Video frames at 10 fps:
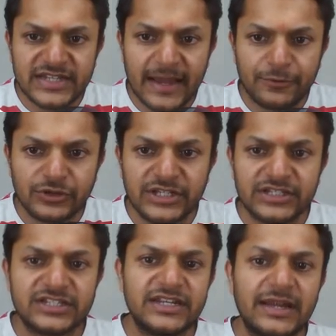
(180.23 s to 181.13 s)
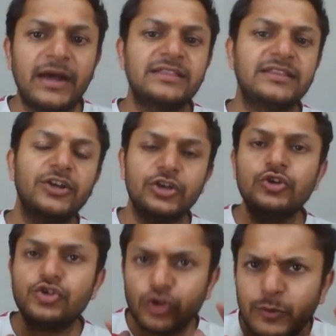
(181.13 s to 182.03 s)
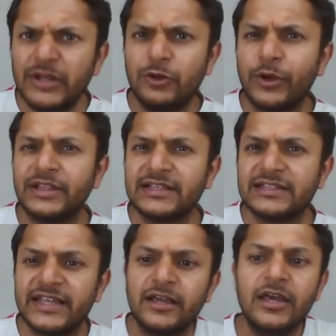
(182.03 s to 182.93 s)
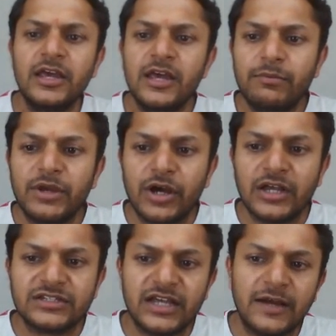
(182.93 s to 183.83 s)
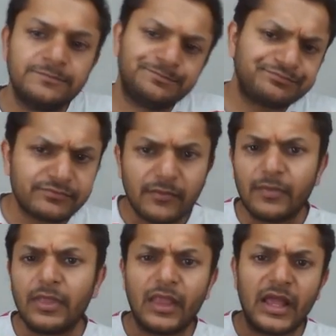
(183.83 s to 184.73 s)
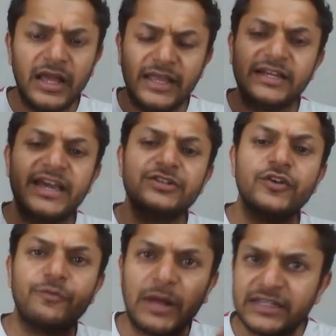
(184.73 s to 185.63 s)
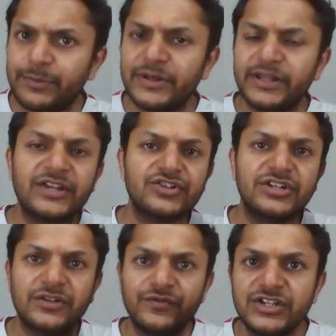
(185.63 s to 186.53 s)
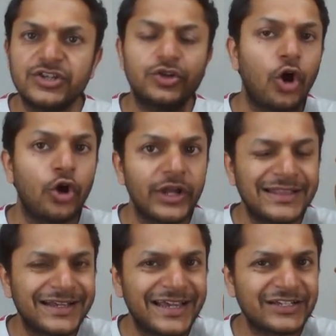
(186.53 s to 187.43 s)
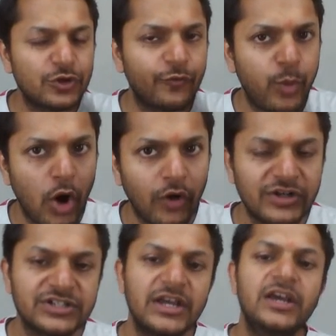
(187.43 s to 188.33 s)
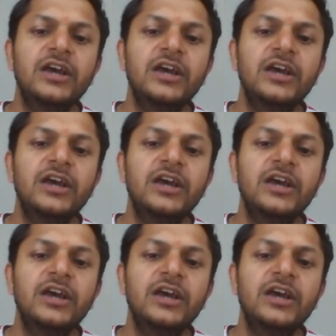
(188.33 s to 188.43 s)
step to this step, I think you should be knowing this thing, because in the case of multiplication, division, or in the case of powers,